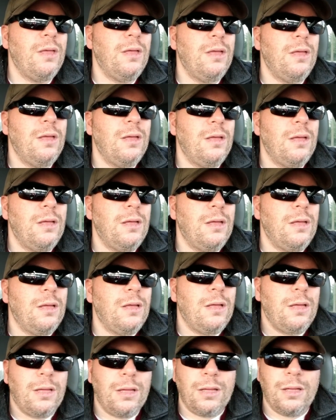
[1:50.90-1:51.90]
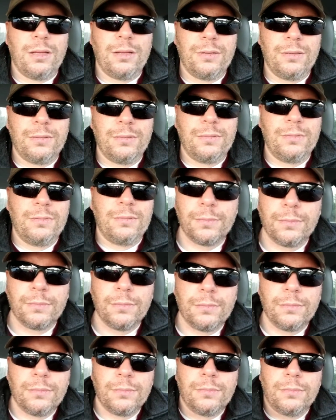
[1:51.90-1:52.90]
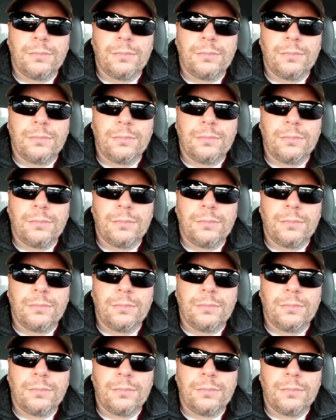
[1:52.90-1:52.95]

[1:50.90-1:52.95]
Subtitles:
Nothing is said.